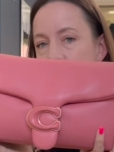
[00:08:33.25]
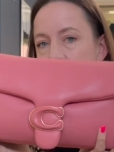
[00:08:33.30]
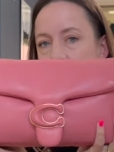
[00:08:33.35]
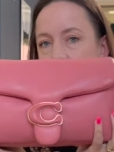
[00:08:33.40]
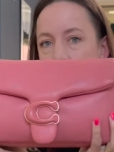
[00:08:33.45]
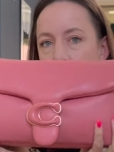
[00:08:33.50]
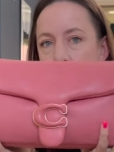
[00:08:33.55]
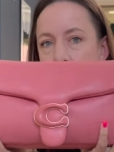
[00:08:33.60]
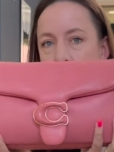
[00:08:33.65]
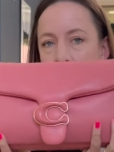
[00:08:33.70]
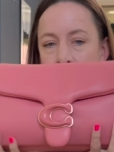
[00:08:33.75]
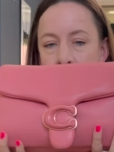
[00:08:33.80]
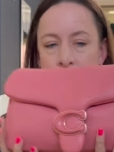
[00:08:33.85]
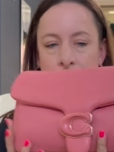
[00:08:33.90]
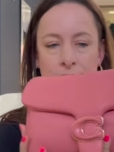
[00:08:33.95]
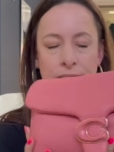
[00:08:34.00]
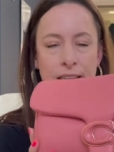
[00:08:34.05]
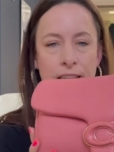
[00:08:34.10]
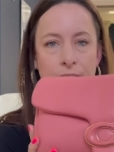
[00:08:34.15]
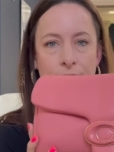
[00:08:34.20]
baby,
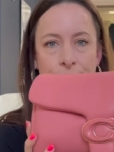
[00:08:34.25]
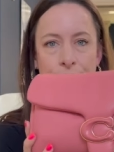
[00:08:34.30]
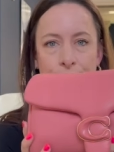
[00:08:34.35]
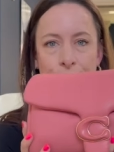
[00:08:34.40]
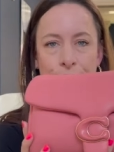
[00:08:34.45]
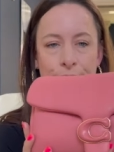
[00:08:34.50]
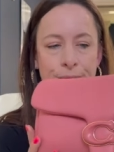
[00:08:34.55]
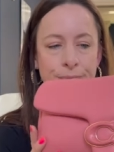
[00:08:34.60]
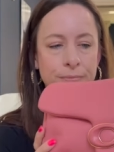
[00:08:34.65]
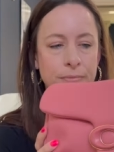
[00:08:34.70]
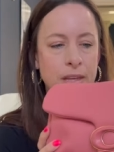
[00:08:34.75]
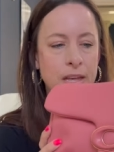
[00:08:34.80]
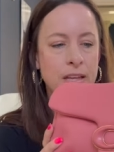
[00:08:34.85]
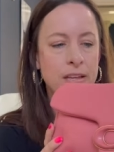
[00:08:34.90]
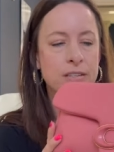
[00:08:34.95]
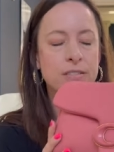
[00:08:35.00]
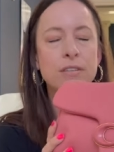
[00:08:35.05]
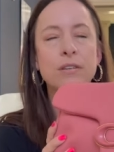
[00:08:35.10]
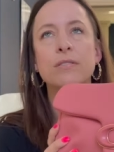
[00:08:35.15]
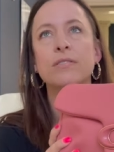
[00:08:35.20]
love her
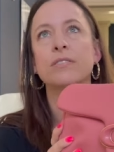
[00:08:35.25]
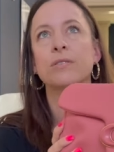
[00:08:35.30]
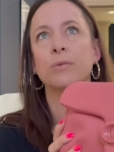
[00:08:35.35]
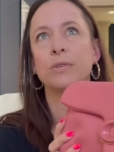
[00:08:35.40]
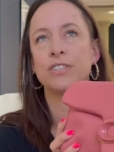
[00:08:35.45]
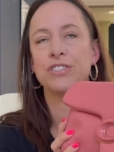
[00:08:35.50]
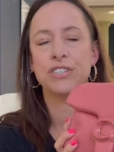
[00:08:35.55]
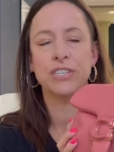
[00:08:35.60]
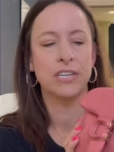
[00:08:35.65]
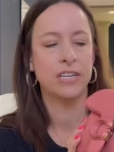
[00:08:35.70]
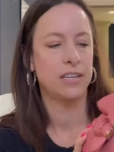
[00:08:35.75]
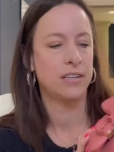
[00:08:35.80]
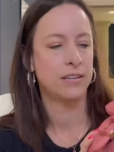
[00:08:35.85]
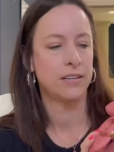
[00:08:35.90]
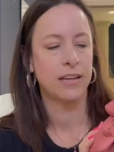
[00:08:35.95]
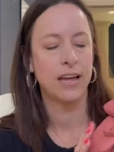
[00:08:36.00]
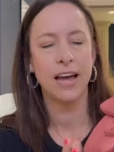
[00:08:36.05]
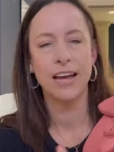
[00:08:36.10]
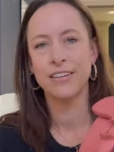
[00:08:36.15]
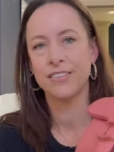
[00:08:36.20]
so squishy.
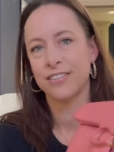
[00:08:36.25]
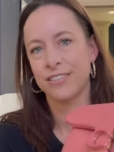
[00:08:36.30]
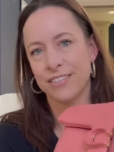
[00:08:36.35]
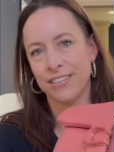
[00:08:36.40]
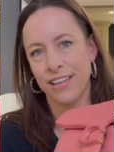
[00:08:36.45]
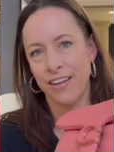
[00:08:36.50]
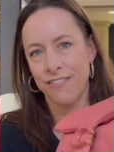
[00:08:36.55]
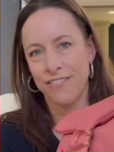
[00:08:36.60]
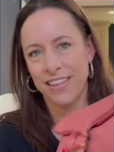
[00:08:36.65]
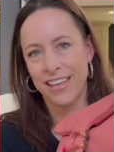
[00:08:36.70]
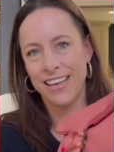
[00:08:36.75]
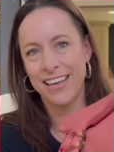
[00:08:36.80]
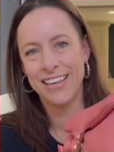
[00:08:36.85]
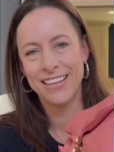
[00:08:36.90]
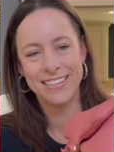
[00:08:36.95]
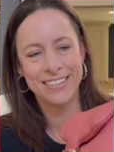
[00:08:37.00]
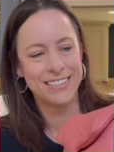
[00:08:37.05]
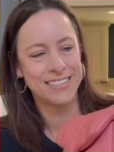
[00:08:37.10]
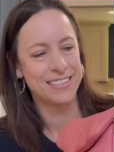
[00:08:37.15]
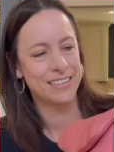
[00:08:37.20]
I just love
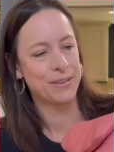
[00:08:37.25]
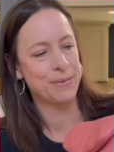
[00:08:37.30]
these.